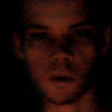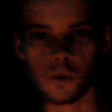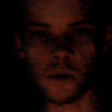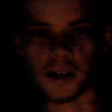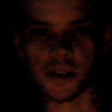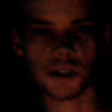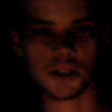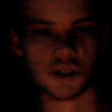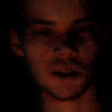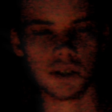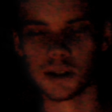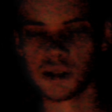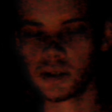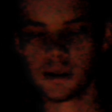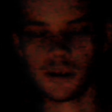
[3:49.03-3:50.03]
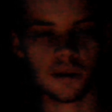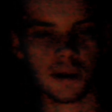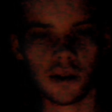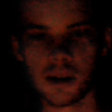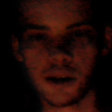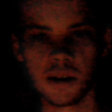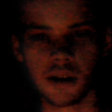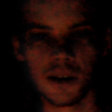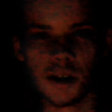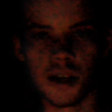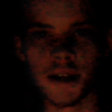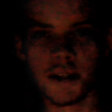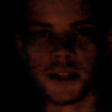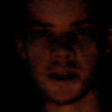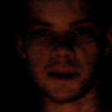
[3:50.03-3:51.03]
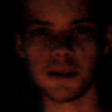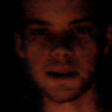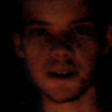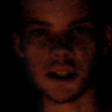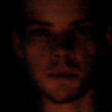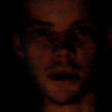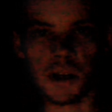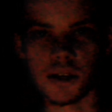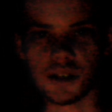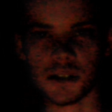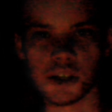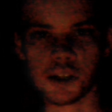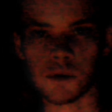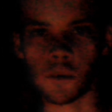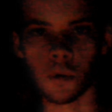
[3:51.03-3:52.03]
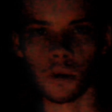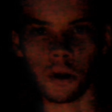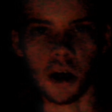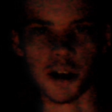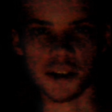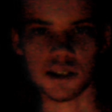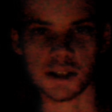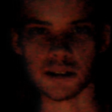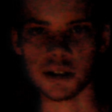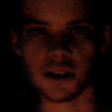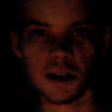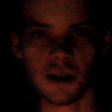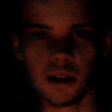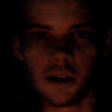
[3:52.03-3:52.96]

which it didn't need to be a sequel, honestly.